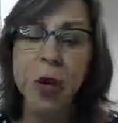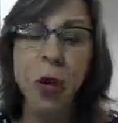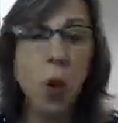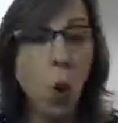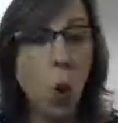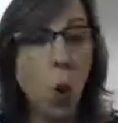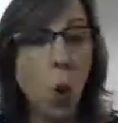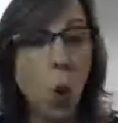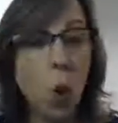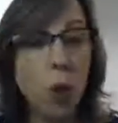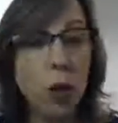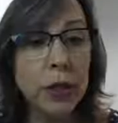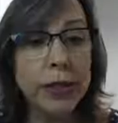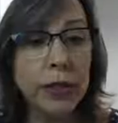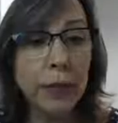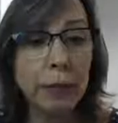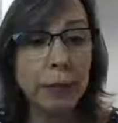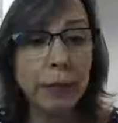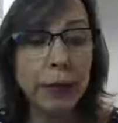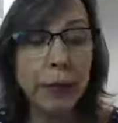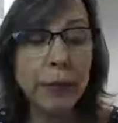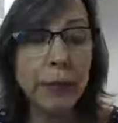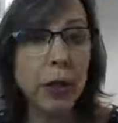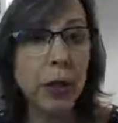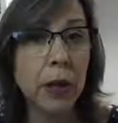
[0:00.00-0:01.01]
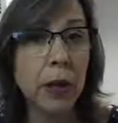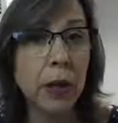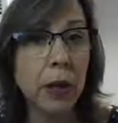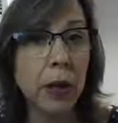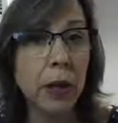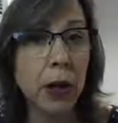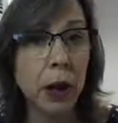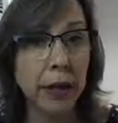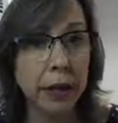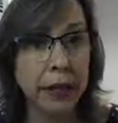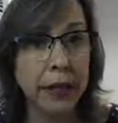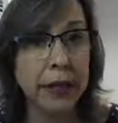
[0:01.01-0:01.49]
Or some people
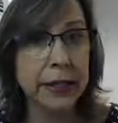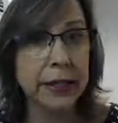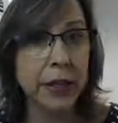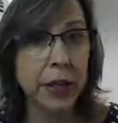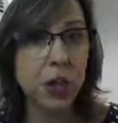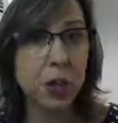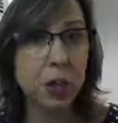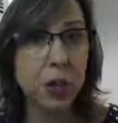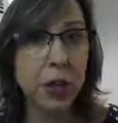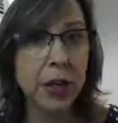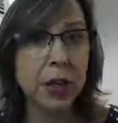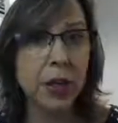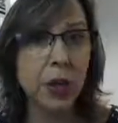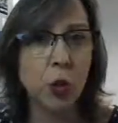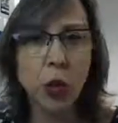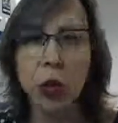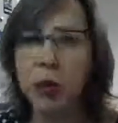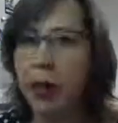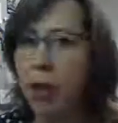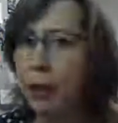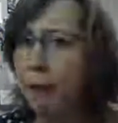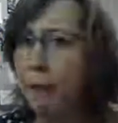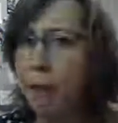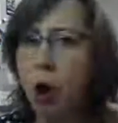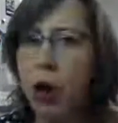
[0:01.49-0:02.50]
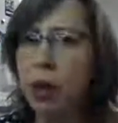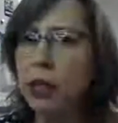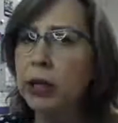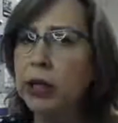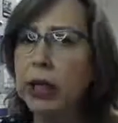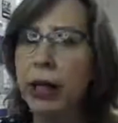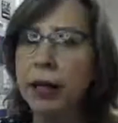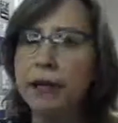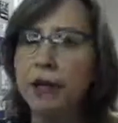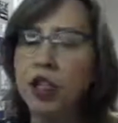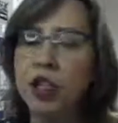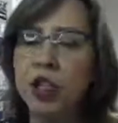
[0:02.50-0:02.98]
are in a situation where they bought a
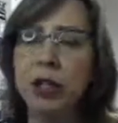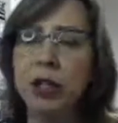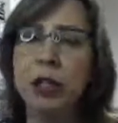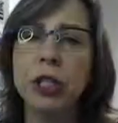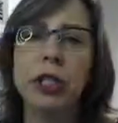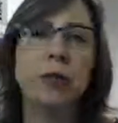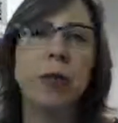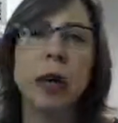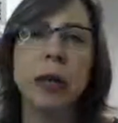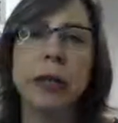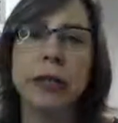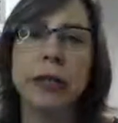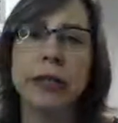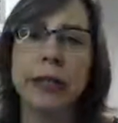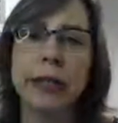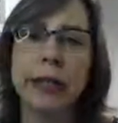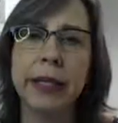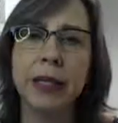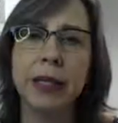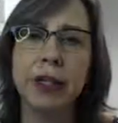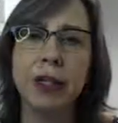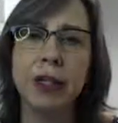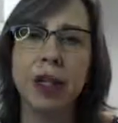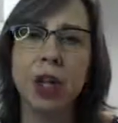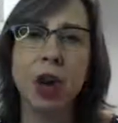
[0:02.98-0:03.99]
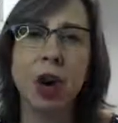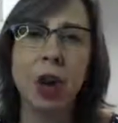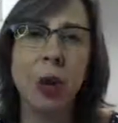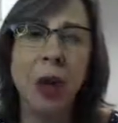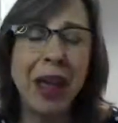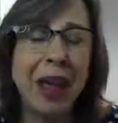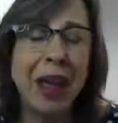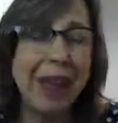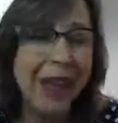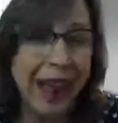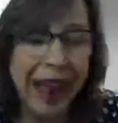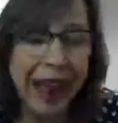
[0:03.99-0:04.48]
life insurance policy years ago
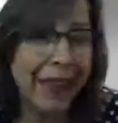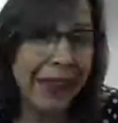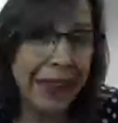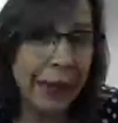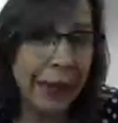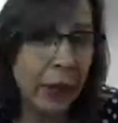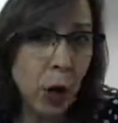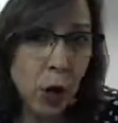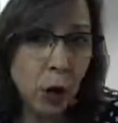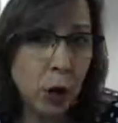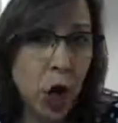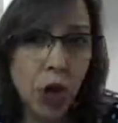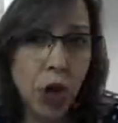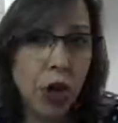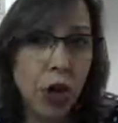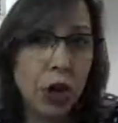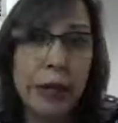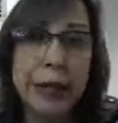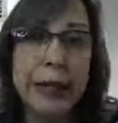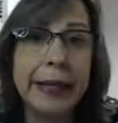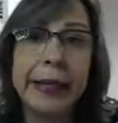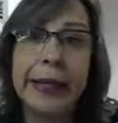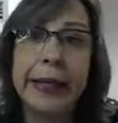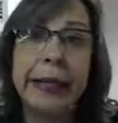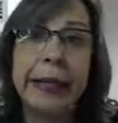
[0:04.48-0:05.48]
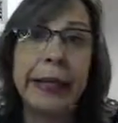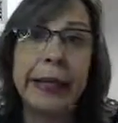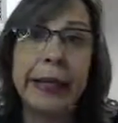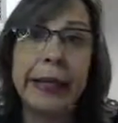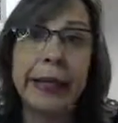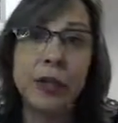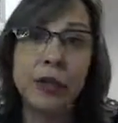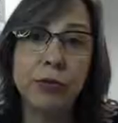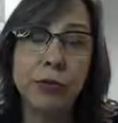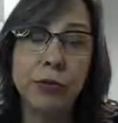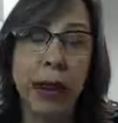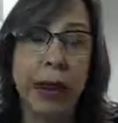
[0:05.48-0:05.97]
and they no longer need
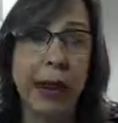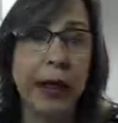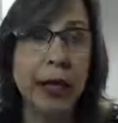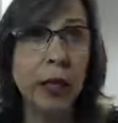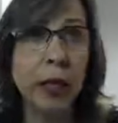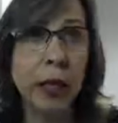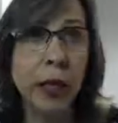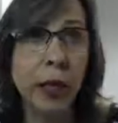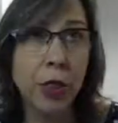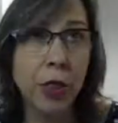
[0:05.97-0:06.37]
it, right?